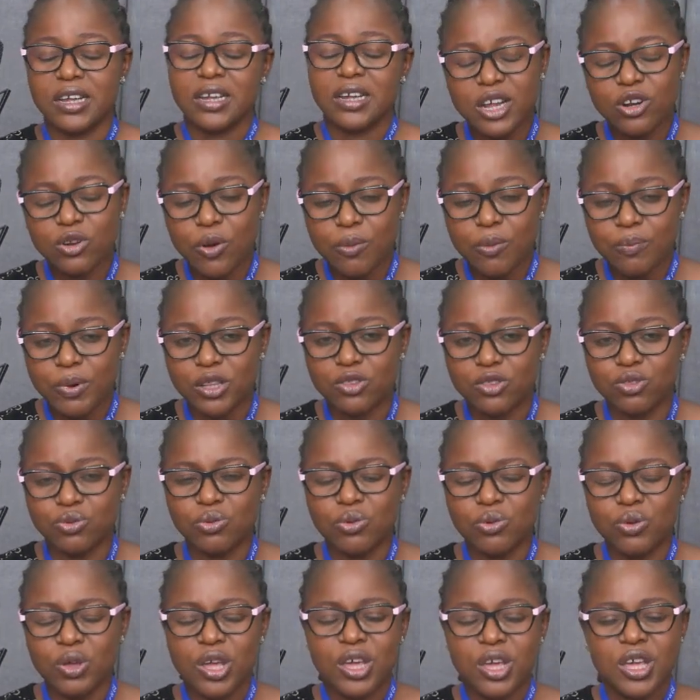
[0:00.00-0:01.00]
Then number
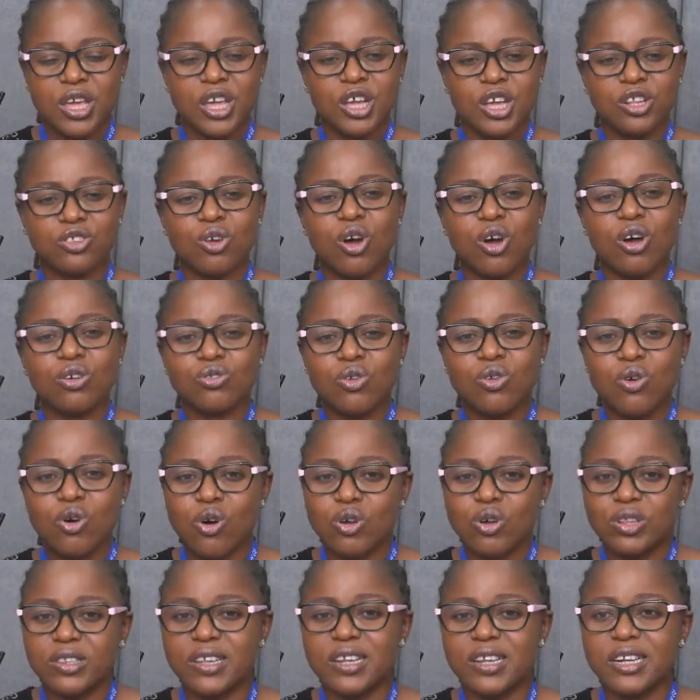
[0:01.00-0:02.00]
two, it also
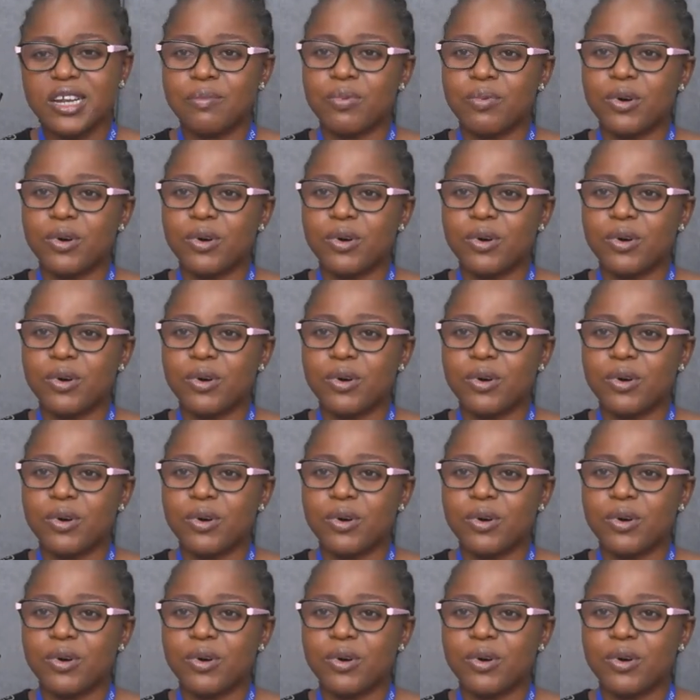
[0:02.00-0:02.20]
contains